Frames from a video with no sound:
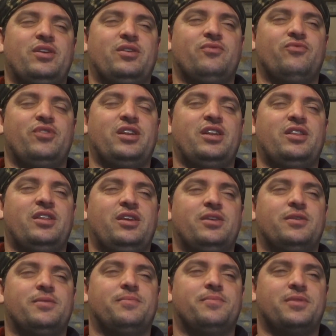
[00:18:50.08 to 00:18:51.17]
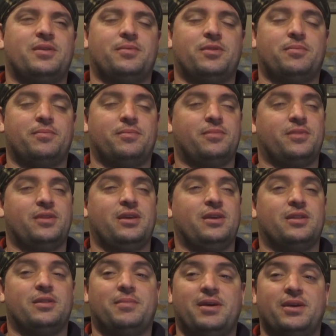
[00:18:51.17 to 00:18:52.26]
reading
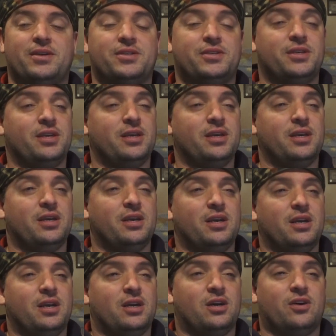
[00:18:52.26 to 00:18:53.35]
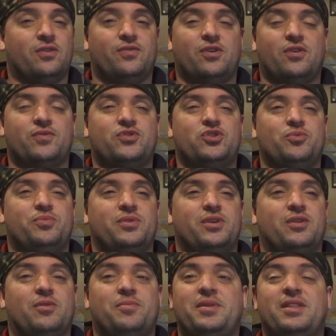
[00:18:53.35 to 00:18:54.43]
the mangas of
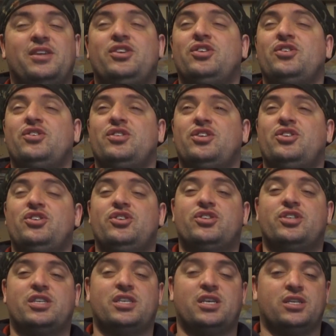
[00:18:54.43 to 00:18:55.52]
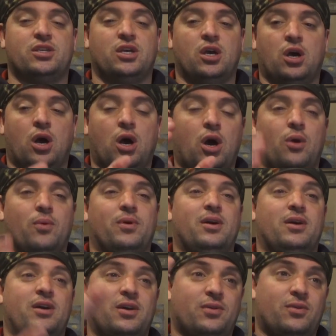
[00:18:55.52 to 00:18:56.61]
superhero. I mean, they should have just says, oh,
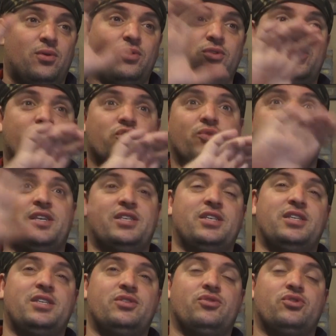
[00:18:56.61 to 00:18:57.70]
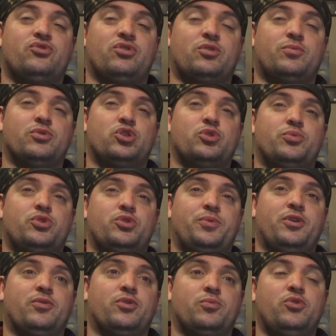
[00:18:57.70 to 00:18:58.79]
all the story is in just Dragon Ball Super
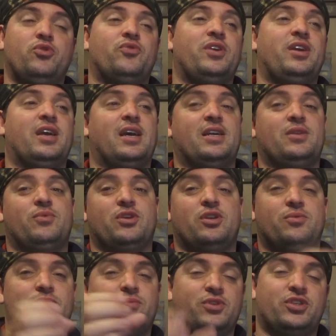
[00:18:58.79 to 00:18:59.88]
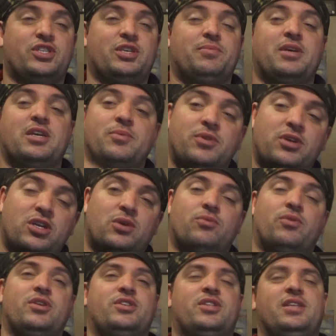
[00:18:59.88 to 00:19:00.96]
Superhero the movie, and we're gonna skip that and we're gonna go
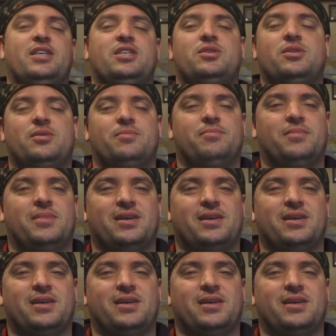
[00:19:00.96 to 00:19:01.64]
on to the next manga.